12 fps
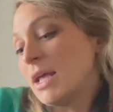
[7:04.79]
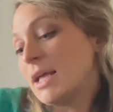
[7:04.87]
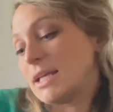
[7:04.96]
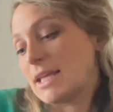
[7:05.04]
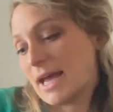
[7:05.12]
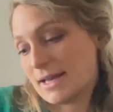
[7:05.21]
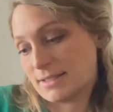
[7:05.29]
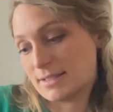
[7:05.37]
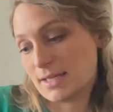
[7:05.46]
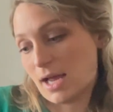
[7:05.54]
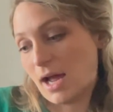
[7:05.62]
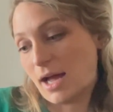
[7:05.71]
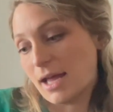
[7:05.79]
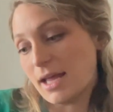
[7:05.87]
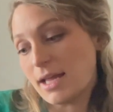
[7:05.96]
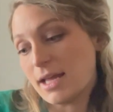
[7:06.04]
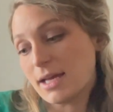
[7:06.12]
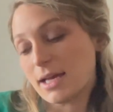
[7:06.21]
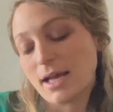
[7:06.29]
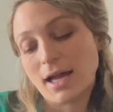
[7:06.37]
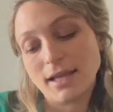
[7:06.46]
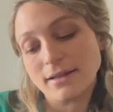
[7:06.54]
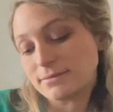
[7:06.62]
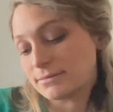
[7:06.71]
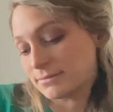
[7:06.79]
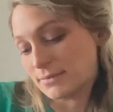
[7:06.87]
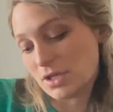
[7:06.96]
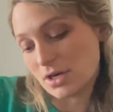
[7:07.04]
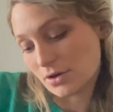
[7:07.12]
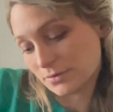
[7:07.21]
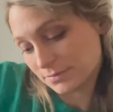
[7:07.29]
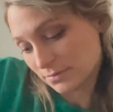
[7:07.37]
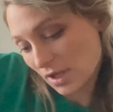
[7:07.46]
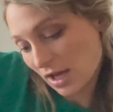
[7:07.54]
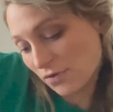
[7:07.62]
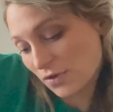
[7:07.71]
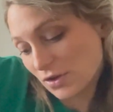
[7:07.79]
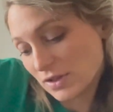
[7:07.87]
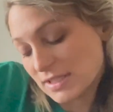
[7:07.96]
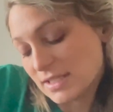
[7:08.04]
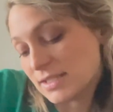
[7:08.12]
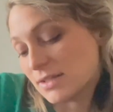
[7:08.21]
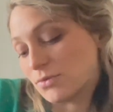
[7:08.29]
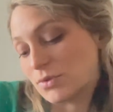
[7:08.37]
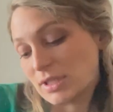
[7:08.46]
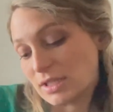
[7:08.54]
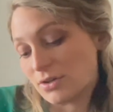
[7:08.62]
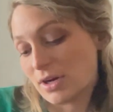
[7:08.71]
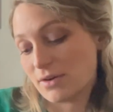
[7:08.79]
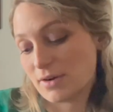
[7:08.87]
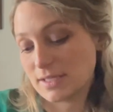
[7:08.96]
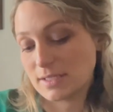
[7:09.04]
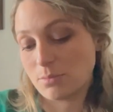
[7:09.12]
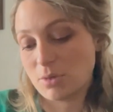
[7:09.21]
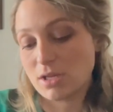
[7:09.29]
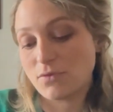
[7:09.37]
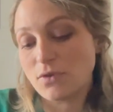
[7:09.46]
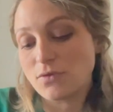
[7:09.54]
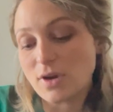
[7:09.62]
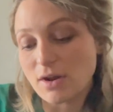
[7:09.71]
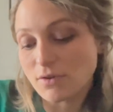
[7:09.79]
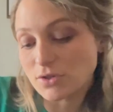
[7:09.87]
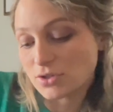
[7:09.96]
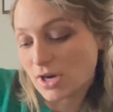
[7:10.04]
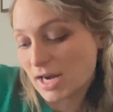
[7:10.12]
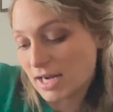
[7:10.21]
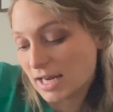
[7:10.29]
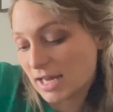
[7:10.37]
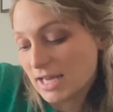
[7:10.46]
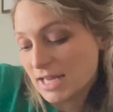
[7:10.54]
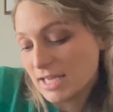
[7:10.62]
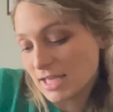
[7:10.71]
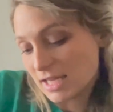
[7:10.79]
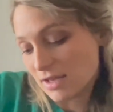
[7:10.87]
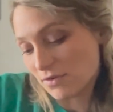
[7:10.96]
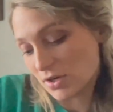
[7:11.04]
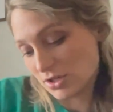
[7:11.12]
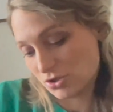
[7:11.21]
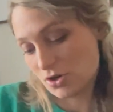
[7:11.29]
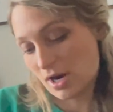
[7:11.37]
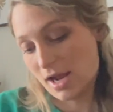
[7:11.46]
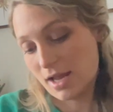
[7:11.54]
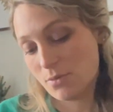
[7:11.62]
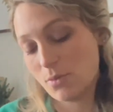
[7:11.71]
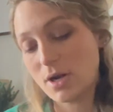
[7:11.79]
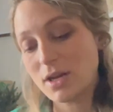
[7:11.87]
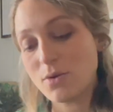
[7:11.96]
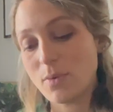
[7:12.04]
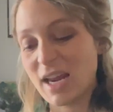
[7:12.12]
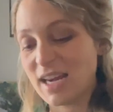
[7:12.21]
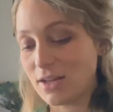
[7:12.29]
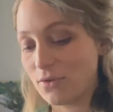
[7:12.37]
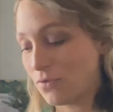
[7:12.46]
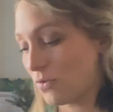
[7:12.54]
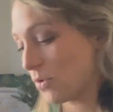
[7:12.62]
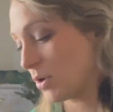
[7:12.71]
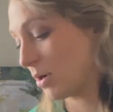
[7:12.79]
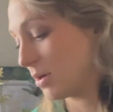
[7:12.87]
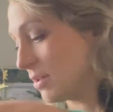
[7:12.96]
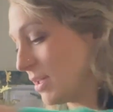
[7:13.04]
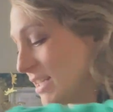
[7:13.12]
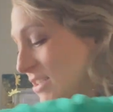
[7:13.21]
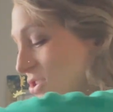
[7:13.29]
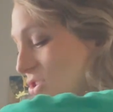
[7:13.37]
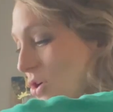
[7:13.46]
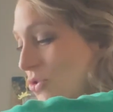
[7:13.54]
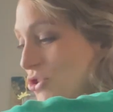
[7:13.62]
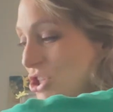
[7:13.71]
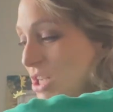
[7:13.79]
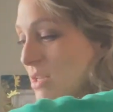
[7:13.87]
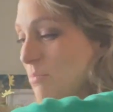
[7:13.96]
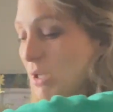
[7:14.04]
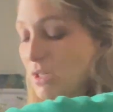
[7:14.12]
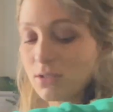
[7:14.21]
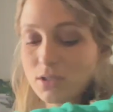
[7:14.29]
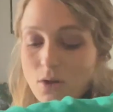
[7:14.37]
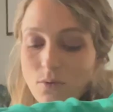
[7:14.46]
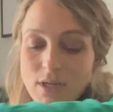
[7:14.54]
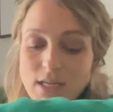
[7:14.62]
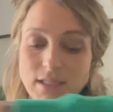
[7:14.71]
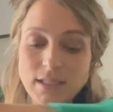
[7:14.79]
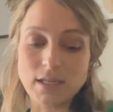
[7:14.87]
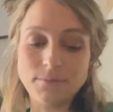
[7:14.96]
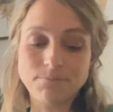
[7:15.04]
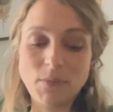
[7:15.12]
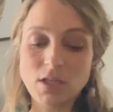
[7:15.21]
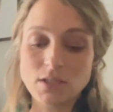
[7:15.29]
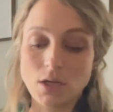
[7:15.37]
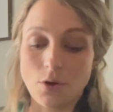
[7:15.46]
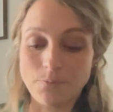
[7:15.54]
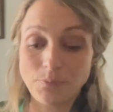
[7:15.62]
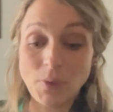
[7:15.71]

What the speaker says: yes, I feel this is a really great recipe. If you've never tried it, give it a try. What are you waiting for? It's so cheap and so easy. So